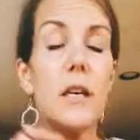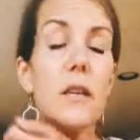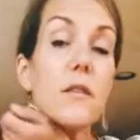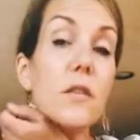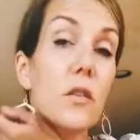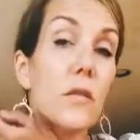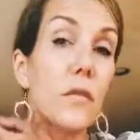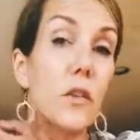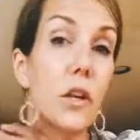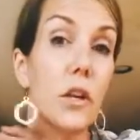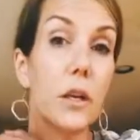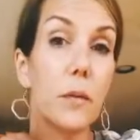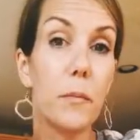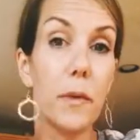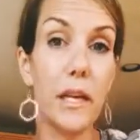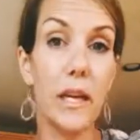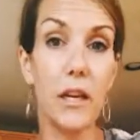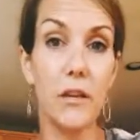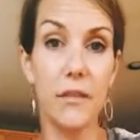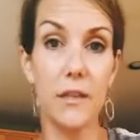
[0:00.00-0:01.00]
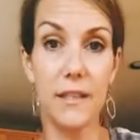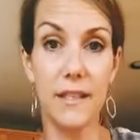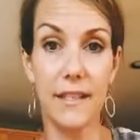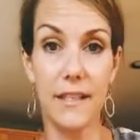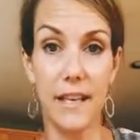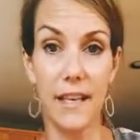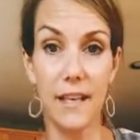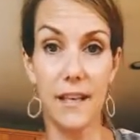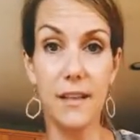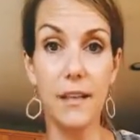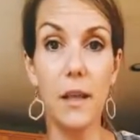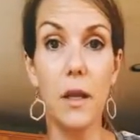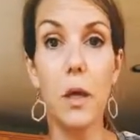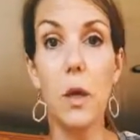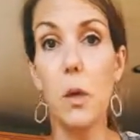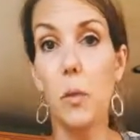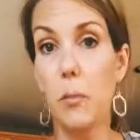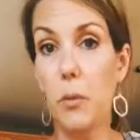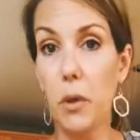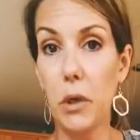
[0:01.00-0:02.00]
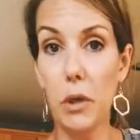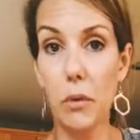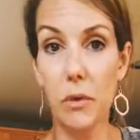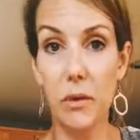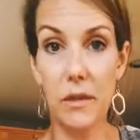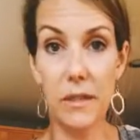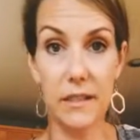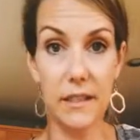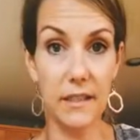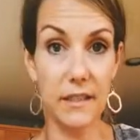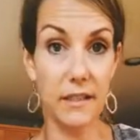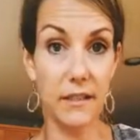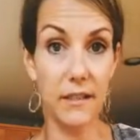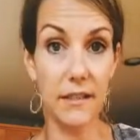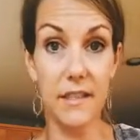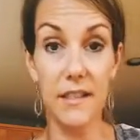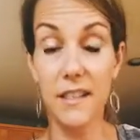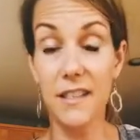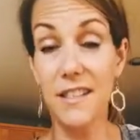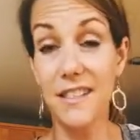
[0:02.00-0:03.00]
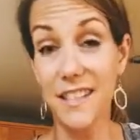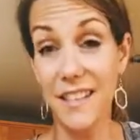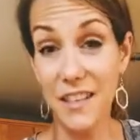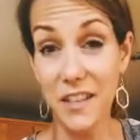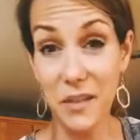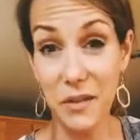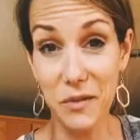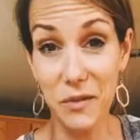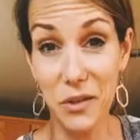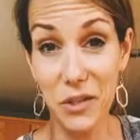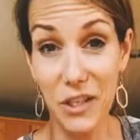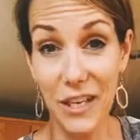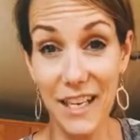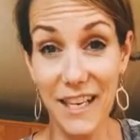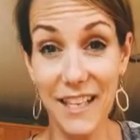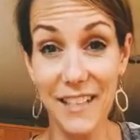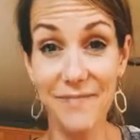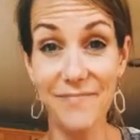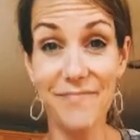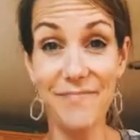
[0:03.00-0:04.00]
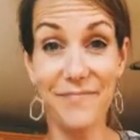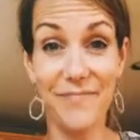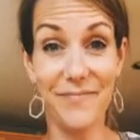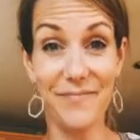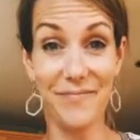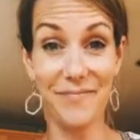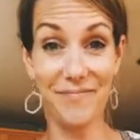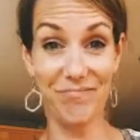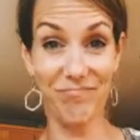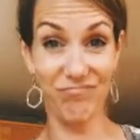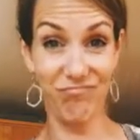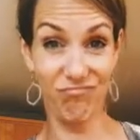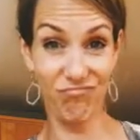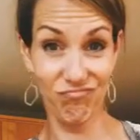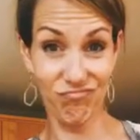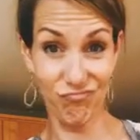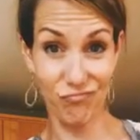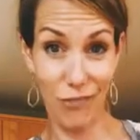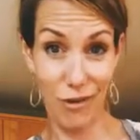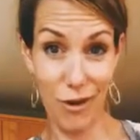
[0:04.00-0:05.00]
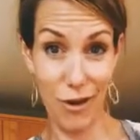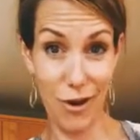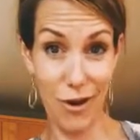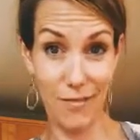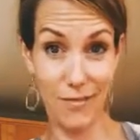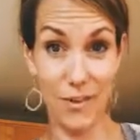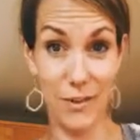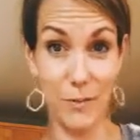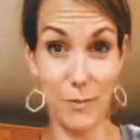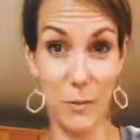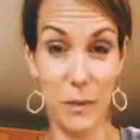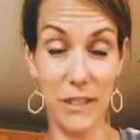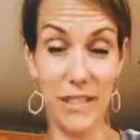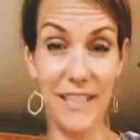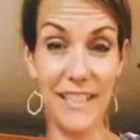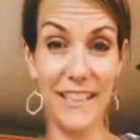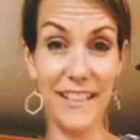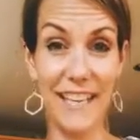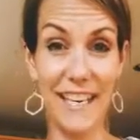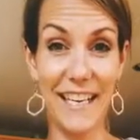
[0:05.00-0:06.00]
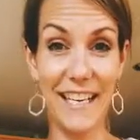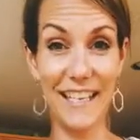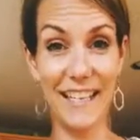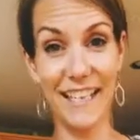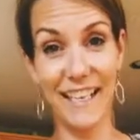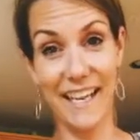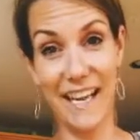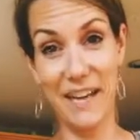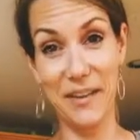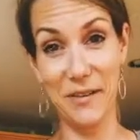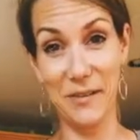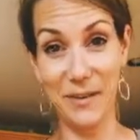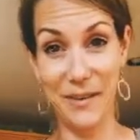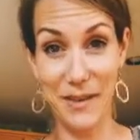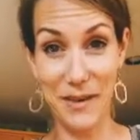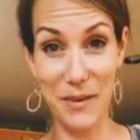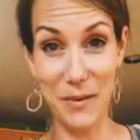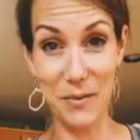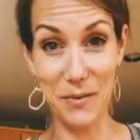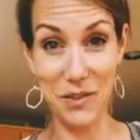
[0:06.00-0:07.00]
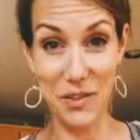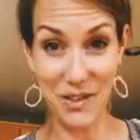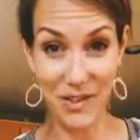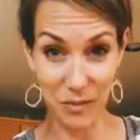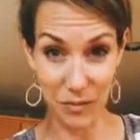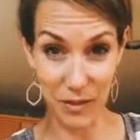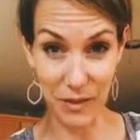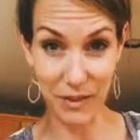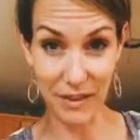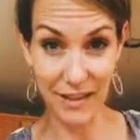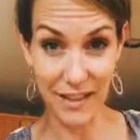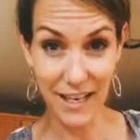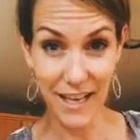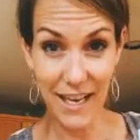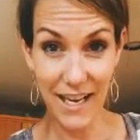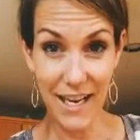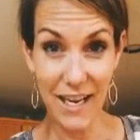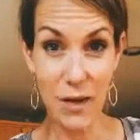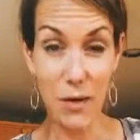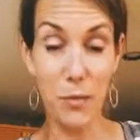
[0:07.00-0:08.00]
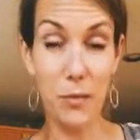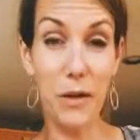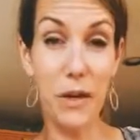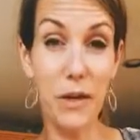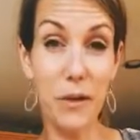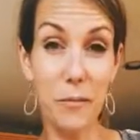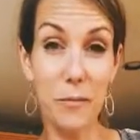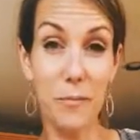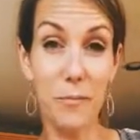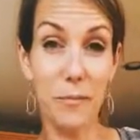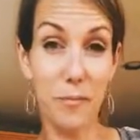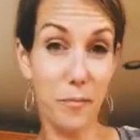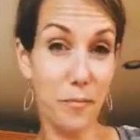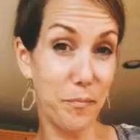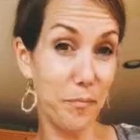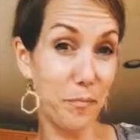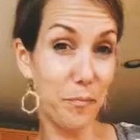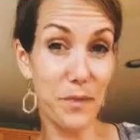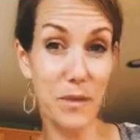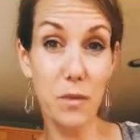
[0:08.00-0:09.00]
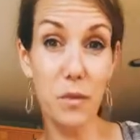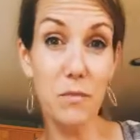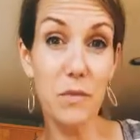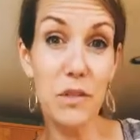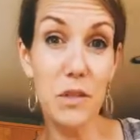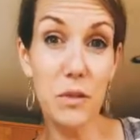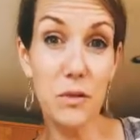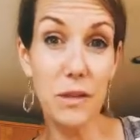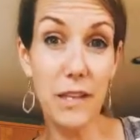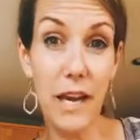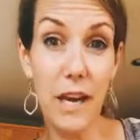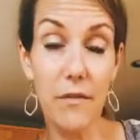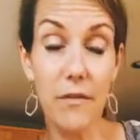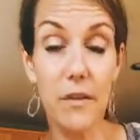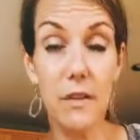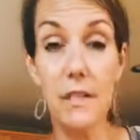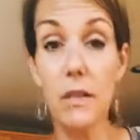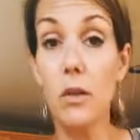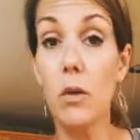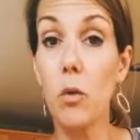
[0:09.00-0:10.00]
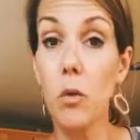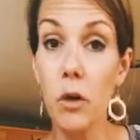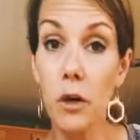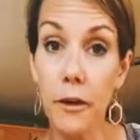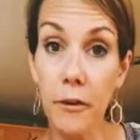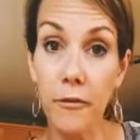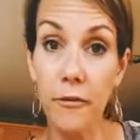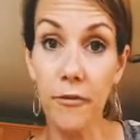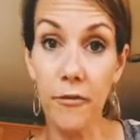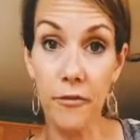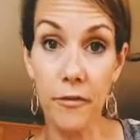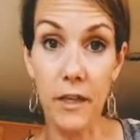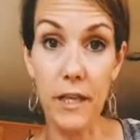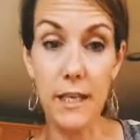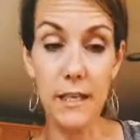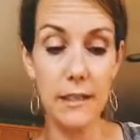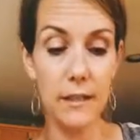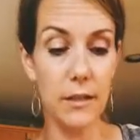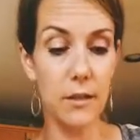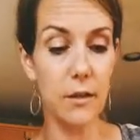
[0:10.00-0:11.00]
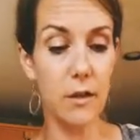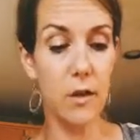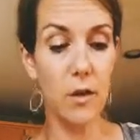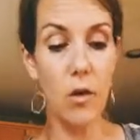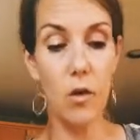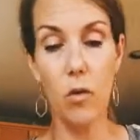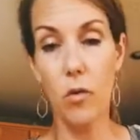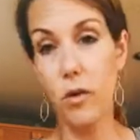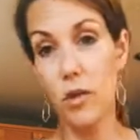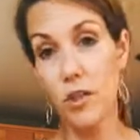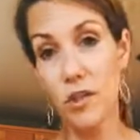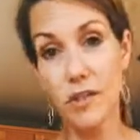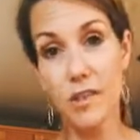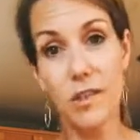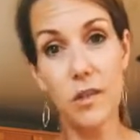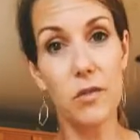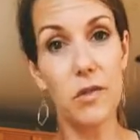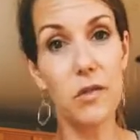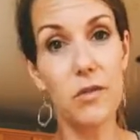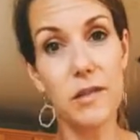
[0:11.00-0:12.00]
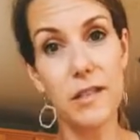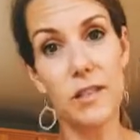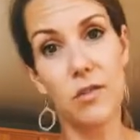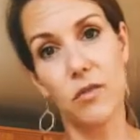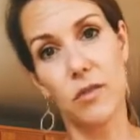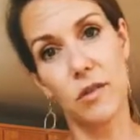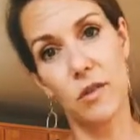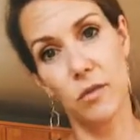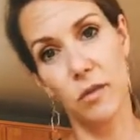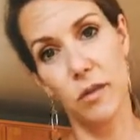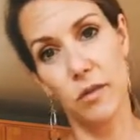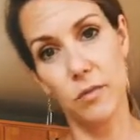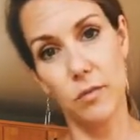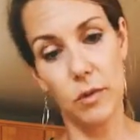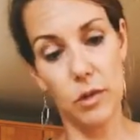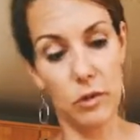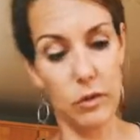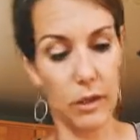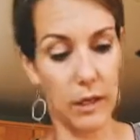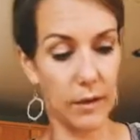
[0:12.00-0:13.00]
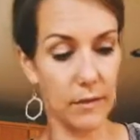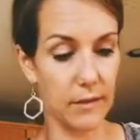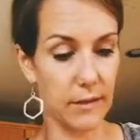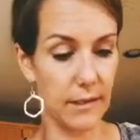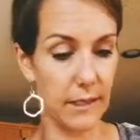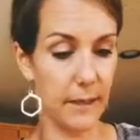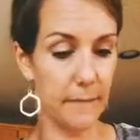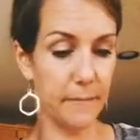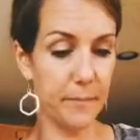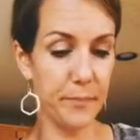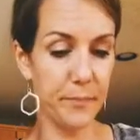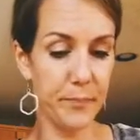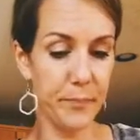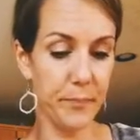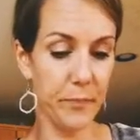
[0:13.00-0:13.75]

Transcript: So if you're going to be out in the sun, put it where the sun don't shine. Yeah, you could put it like, I don't know, just where your swimsuit covers it, or your feet, or just don't use citrus oils when you go out in the sun.